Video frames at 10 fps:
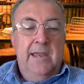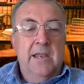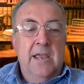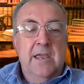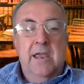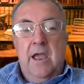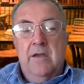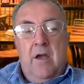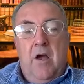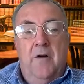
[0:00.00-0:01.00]
And he
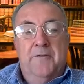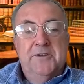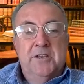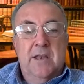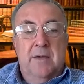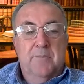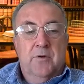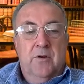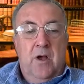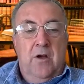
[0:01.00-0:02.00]
offers a
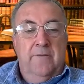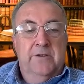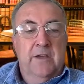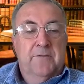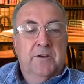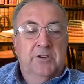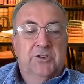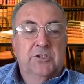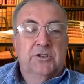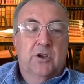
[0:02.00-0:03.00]
number of
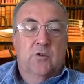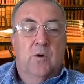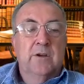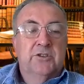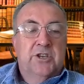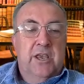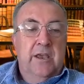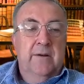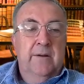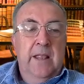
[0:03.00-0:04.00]
definitions and quotes
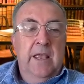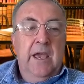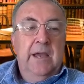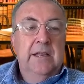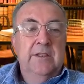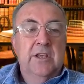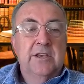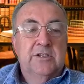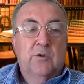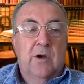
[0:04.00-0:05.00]
here, and in
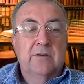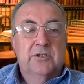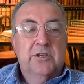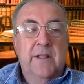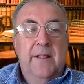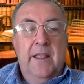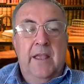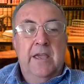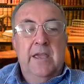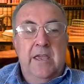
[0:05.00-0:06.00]
these quotes,
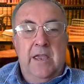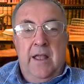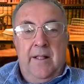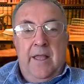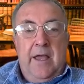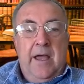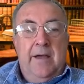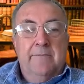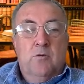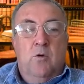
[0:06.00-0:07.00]
he
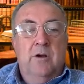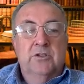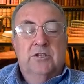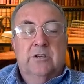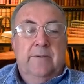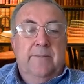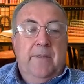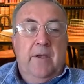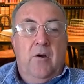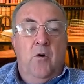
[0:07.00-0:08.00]
quotes
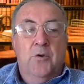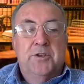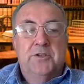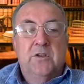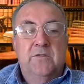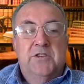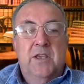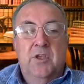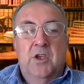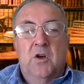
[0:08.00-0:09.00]
authors who've
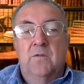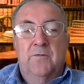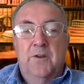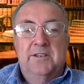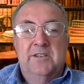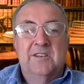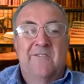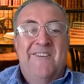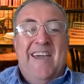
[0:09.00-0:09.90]
said that conflict is